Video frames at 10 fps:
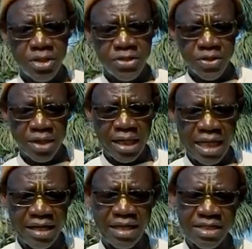So,
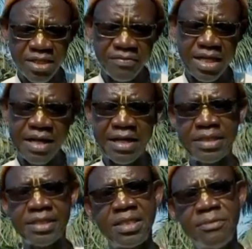leaders of the Hare
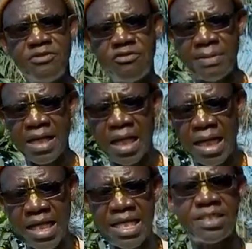Krishna movement,
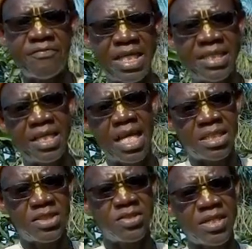leaders of the
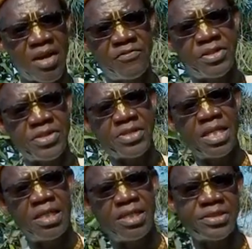International Society for
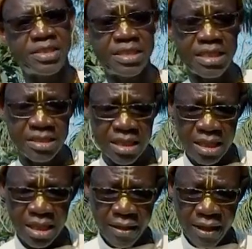Krishna Consciousness,
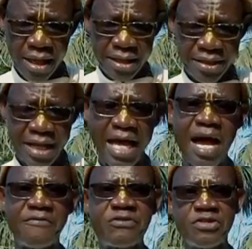they
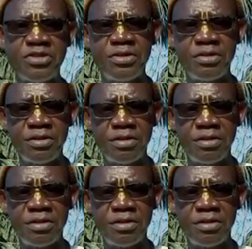have to